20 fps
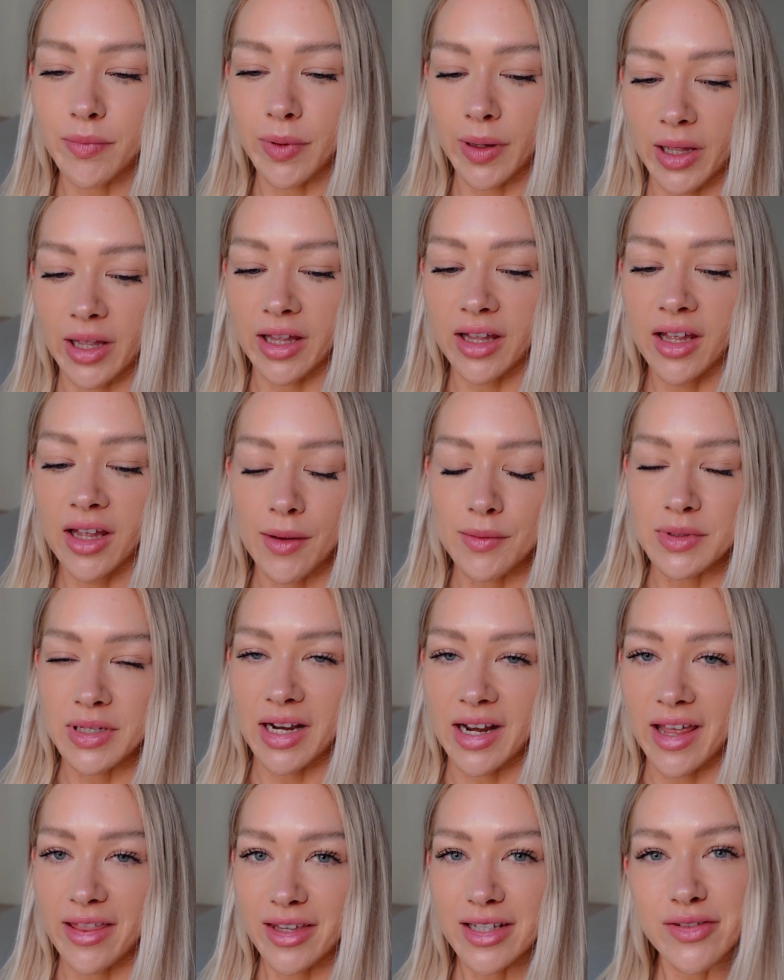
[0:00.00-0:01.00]
but I'm just
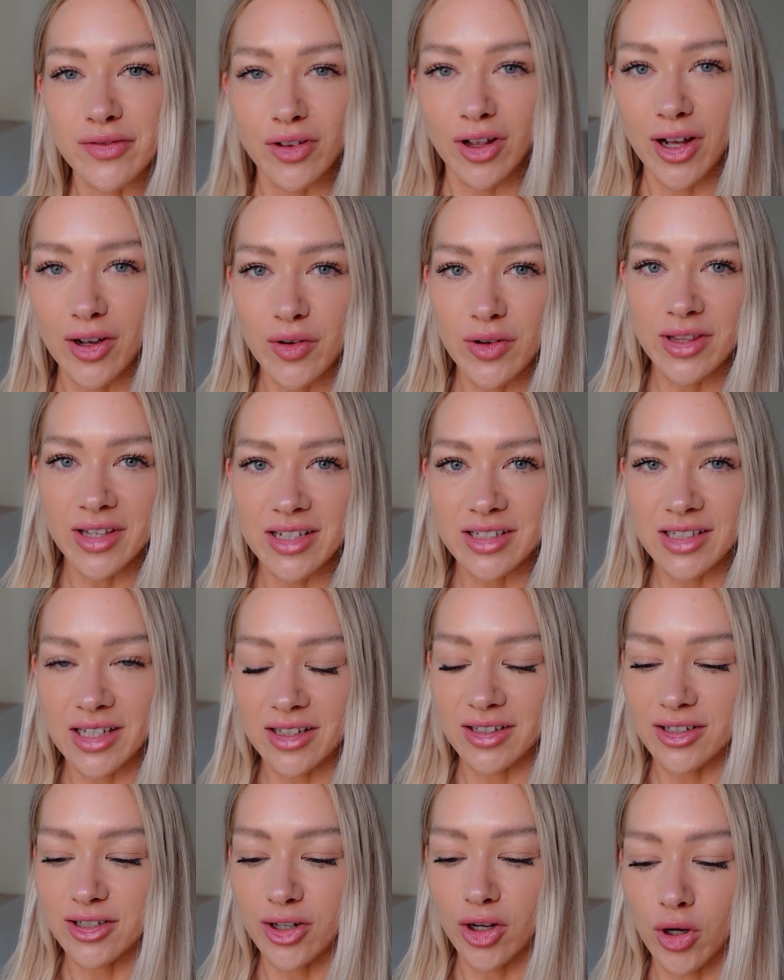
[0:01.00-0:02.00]
gonna end this vlog with this
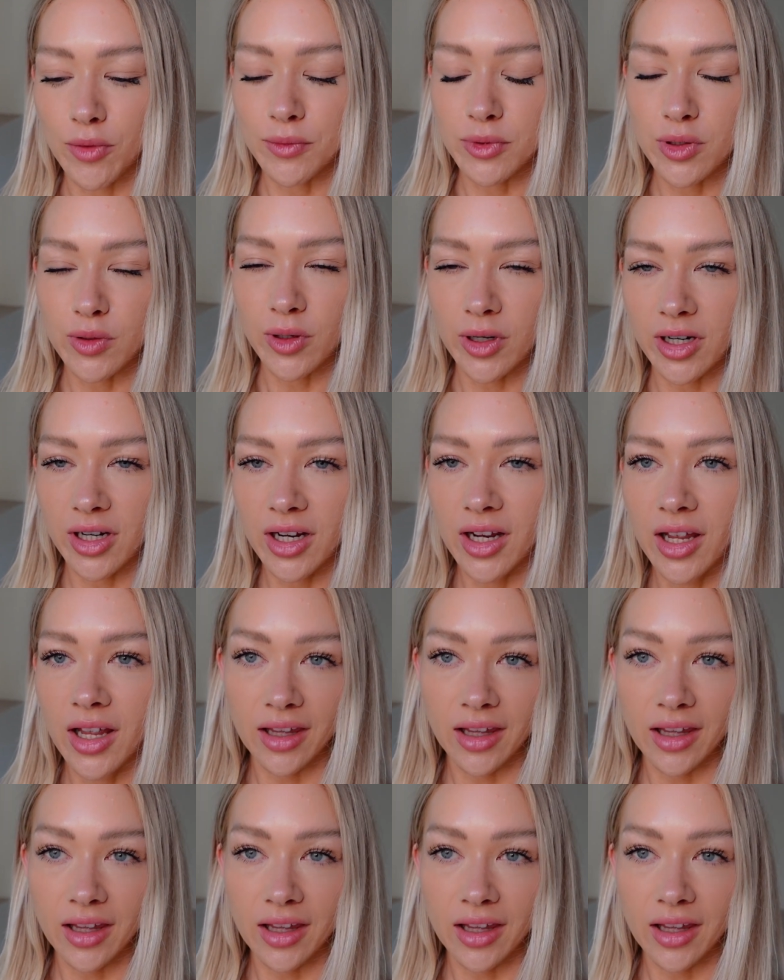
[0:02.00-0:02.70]
little home tour